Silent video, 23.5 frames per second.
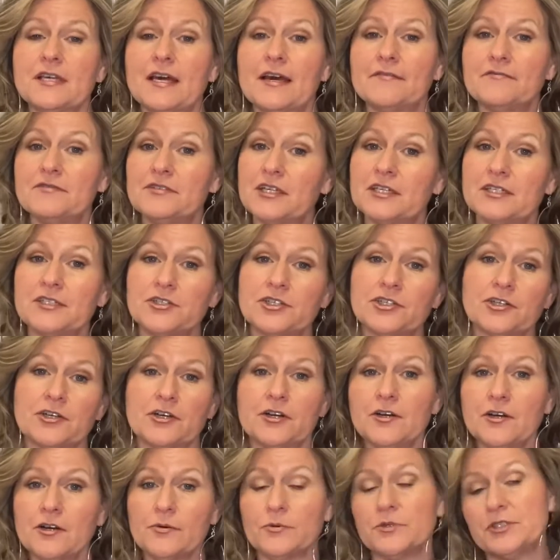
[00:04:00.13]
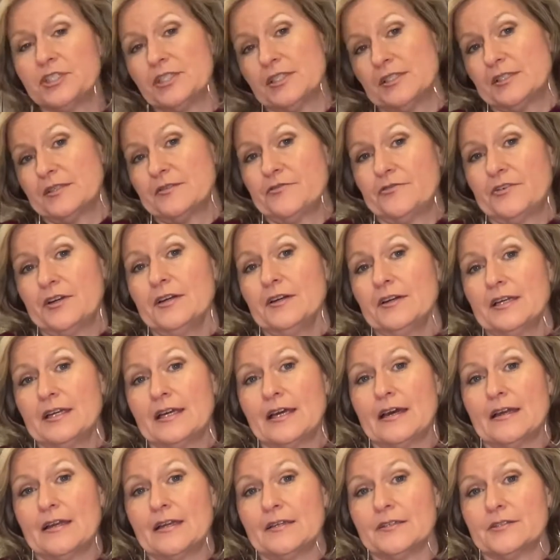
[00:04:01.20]
have done to her, which isn't fair to
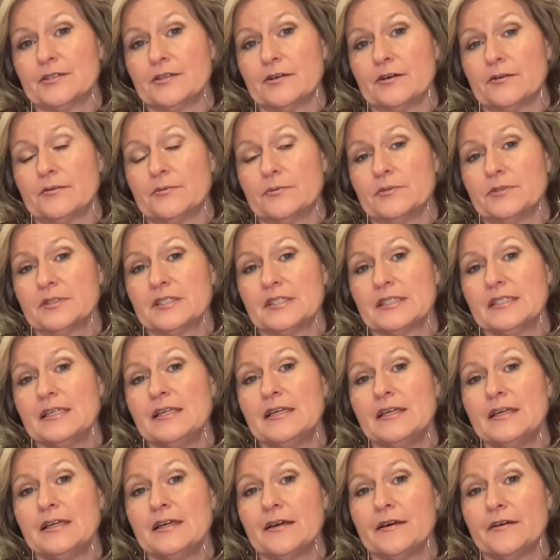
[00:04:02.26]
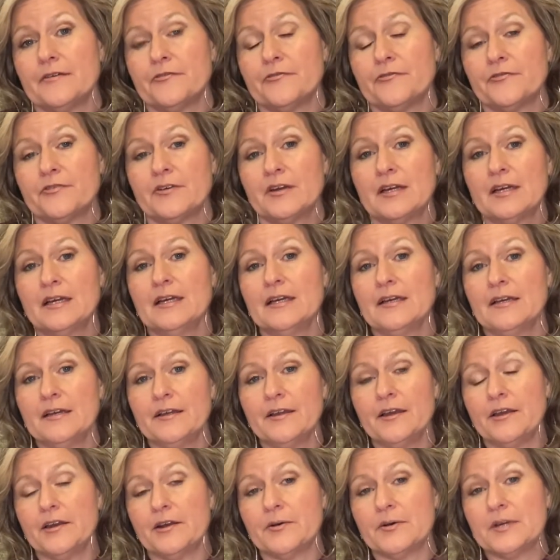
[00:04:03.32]
Kenny. So we'll see if
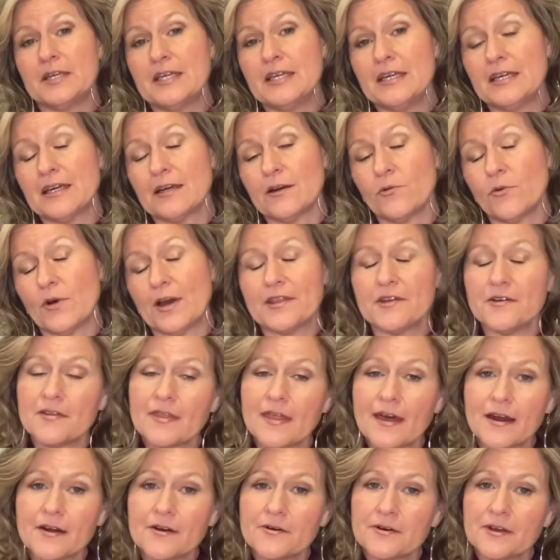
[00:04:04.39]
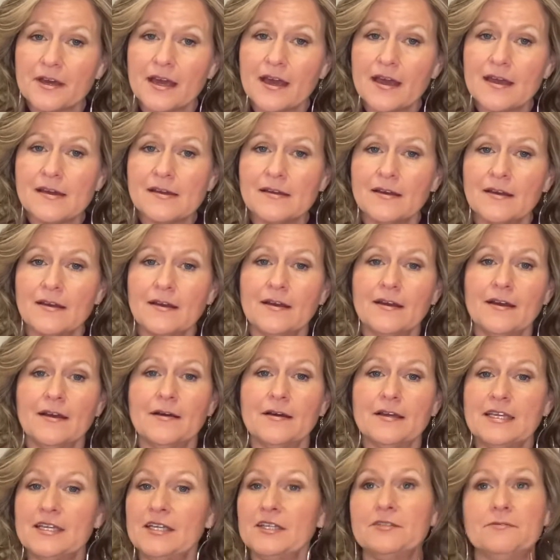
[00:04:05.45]
you know he can weather that okay.
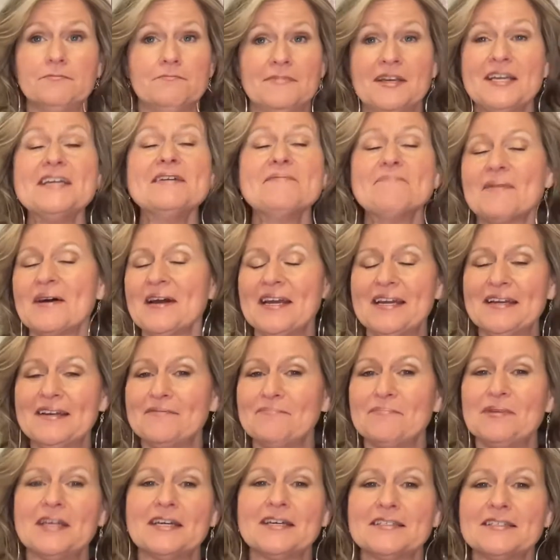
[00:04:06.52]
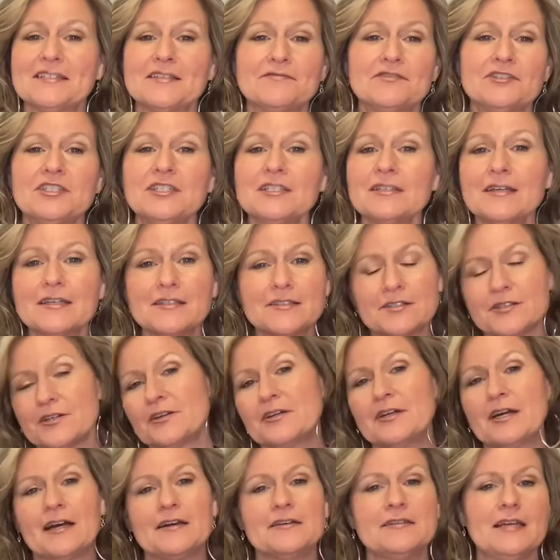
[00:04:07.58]
He he might because if she lets her
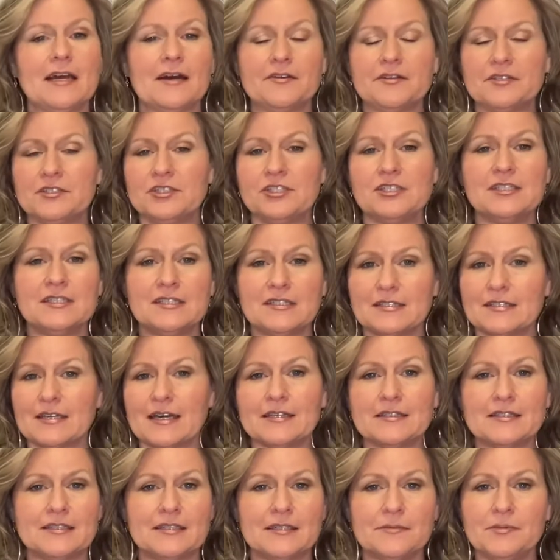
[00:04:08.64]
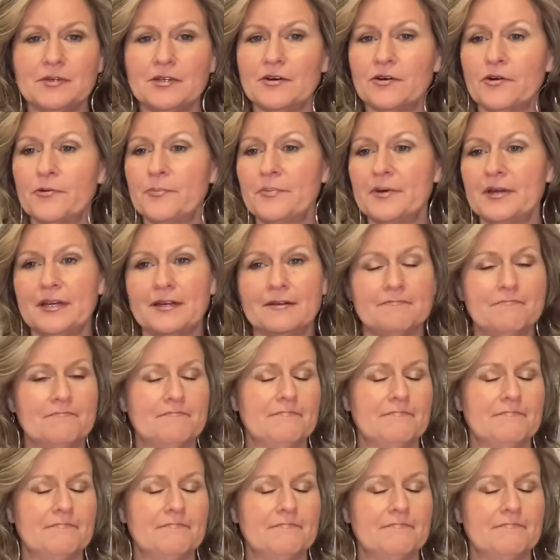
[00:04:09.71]
guard down and she decides to be open